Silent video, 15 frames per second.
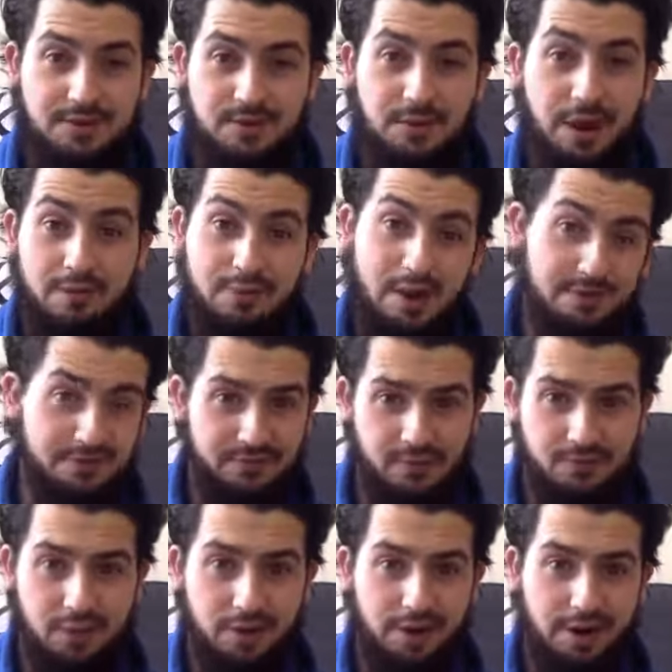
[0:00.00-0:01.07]
not our reference
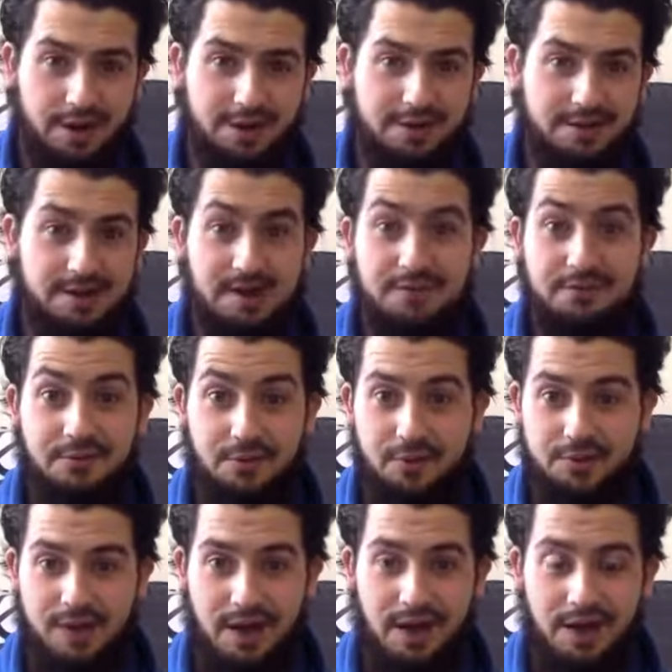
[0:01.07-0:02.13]
point. Like, it doesn't
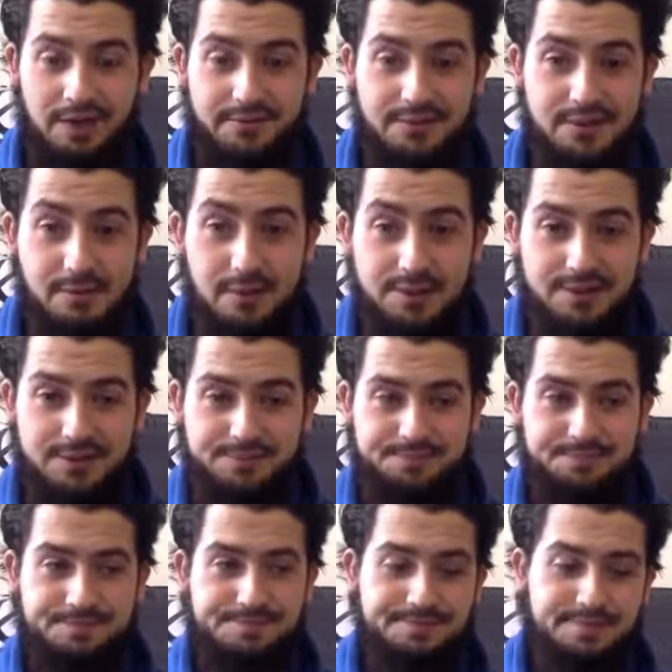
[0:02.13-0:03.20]
influence our lives so much.
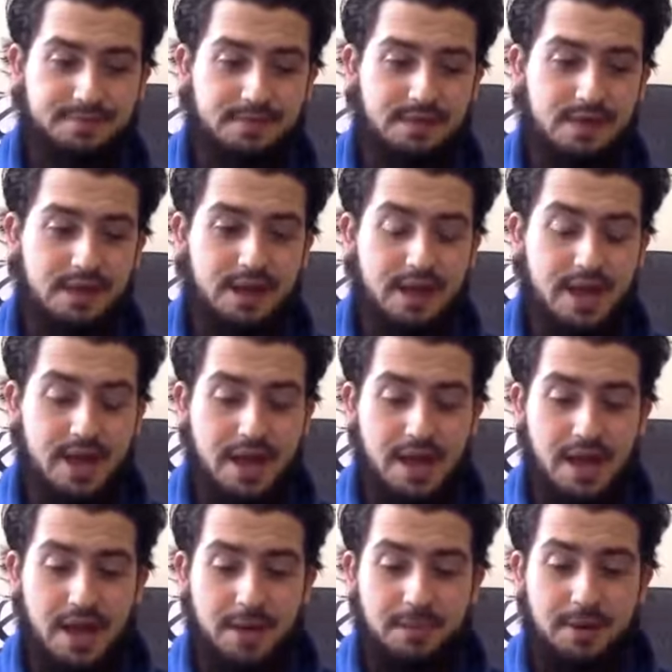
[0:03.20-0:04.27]

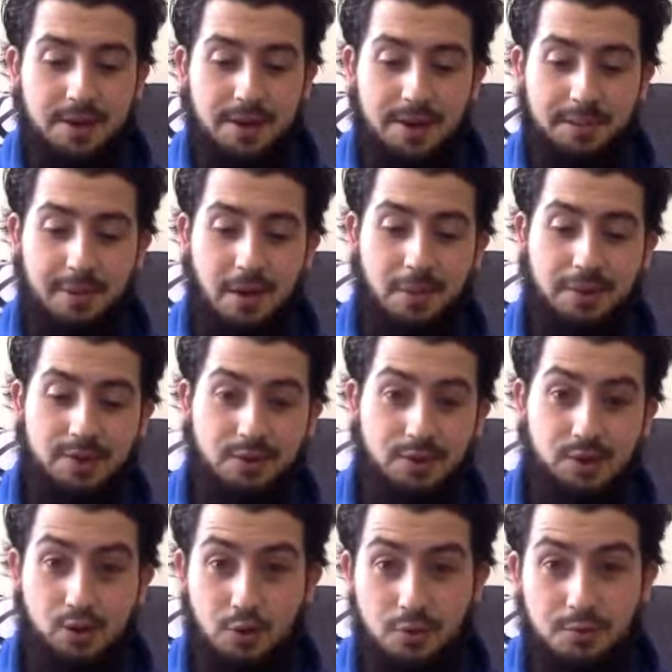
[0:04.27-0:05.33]
But I went to a
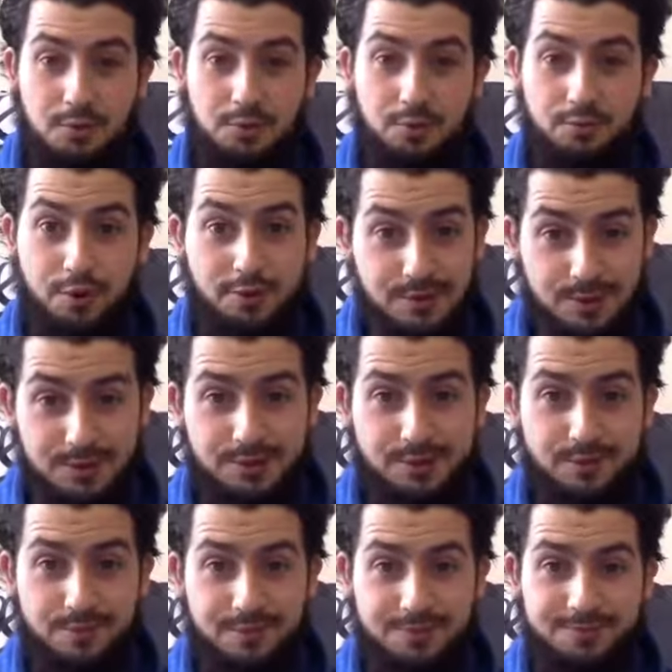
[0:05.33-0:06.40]
school called the Roseland
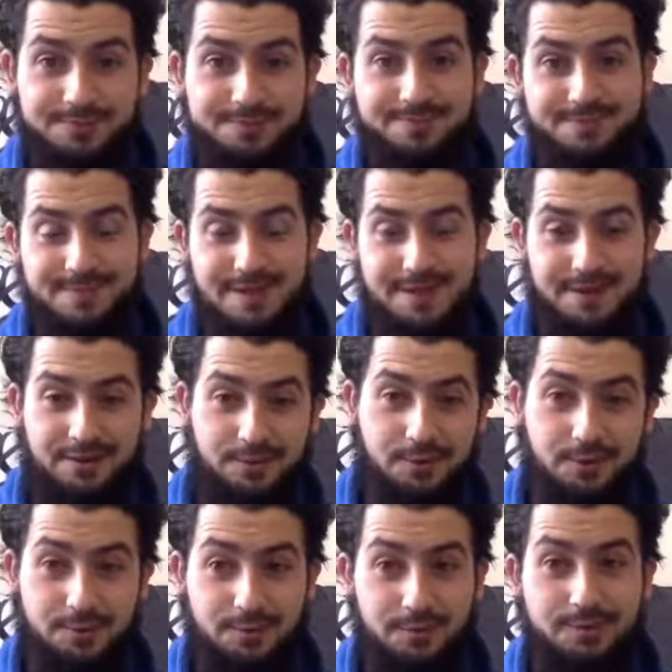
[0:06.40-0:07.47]
School in
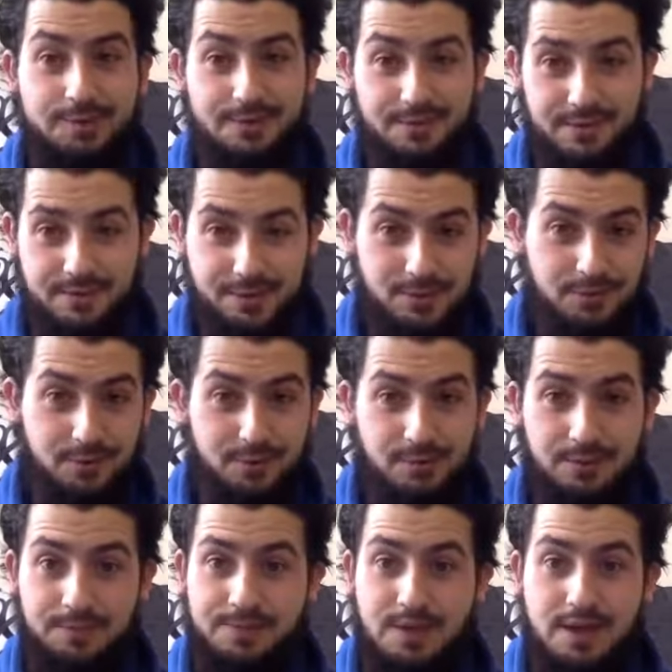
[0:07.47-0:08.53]
Cornwall, which is very
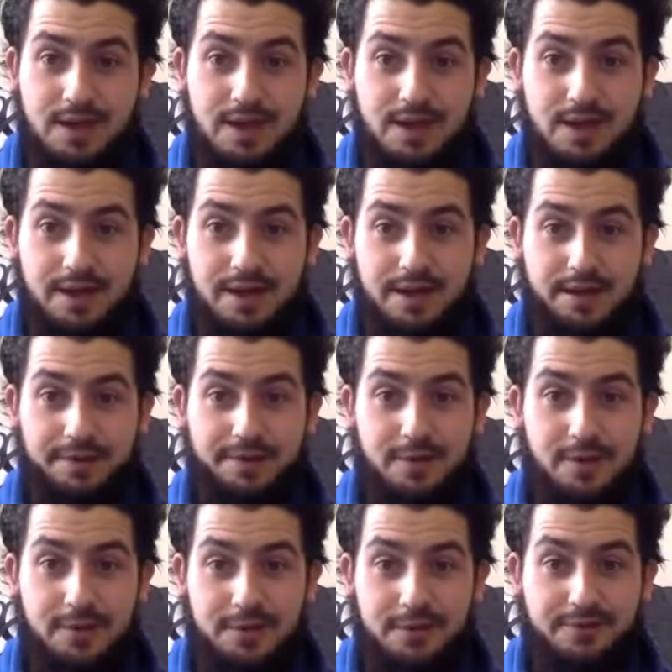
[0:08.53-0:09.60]
small. I grew
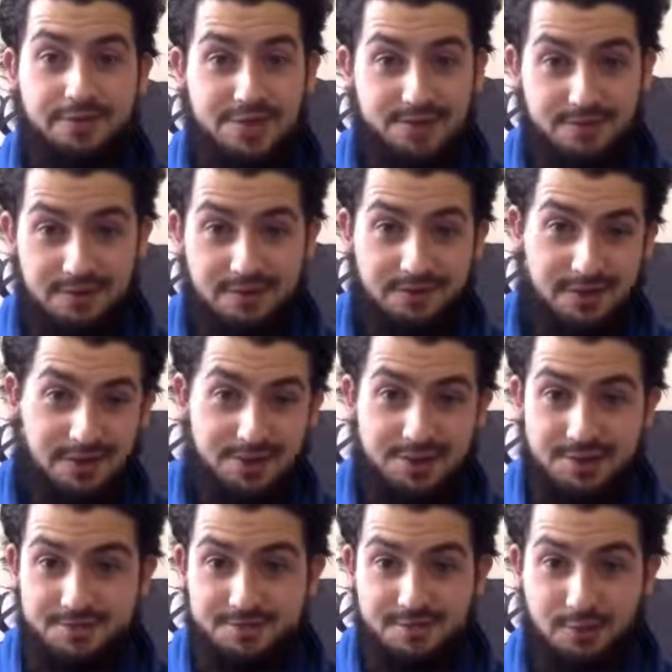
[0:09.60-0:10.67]
up in a fisherman's
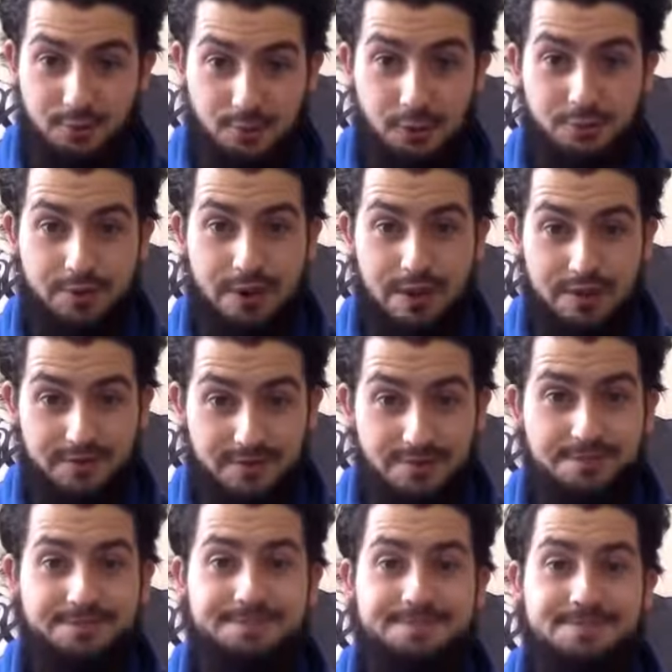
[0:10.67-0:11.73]
village called
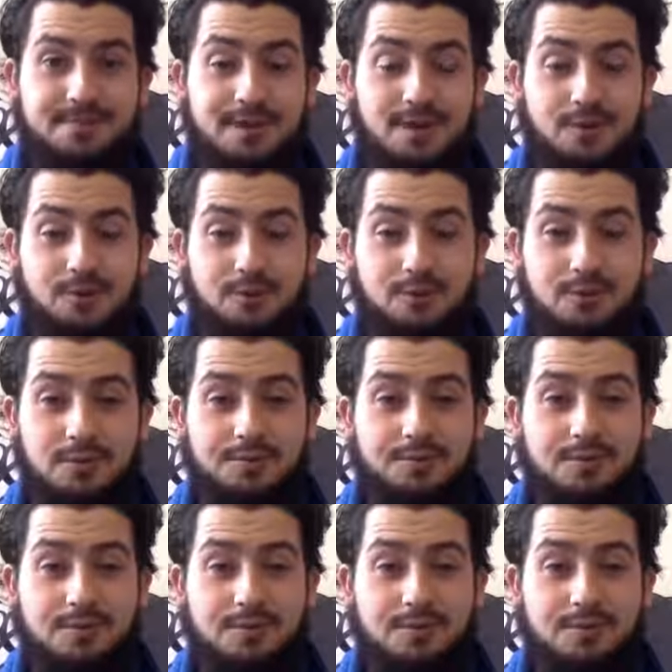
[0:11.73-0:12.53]
Goranhaven in Cornwall,